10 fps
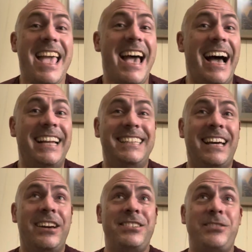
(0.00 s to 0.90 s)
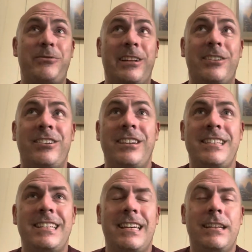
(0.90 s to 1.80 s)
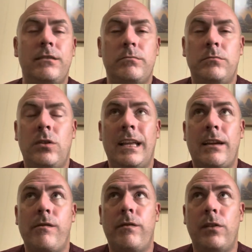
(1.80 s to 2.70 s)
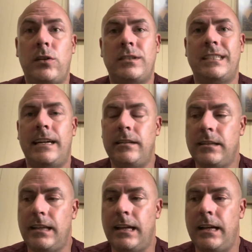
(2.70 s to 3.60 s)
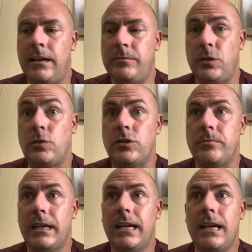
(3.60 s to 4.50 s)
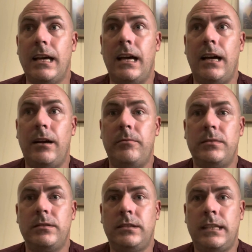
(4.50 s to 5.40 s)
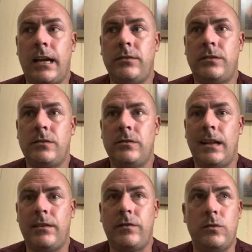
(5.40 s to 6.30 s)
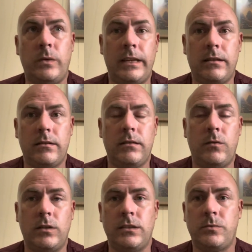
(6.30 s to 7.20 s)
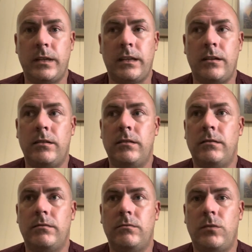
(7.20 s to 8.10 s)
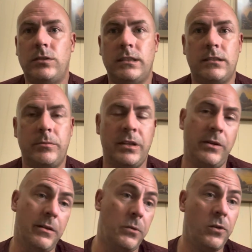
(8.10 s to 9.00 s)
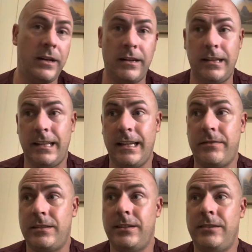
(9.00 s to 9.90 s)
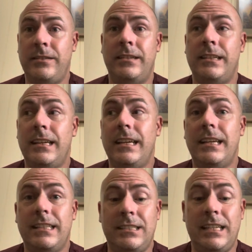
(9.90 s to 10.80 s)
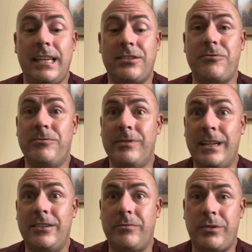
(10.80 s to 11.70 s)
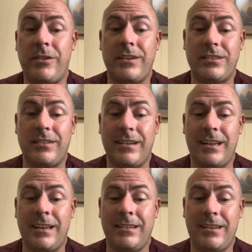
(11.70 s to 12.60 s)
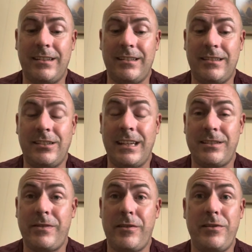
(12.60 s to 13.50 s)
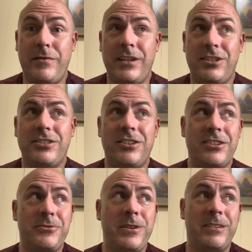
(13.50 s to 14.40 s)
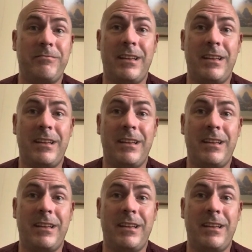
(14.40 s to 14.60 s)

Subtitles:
And hers is really good. Hers is more like a vlog style YouTube. She goes through like the full week of what she's working on and what she's going to be doing in the morning and in the afternoon, and she gets some really good progress done, and she gets a fair few finishes done as well.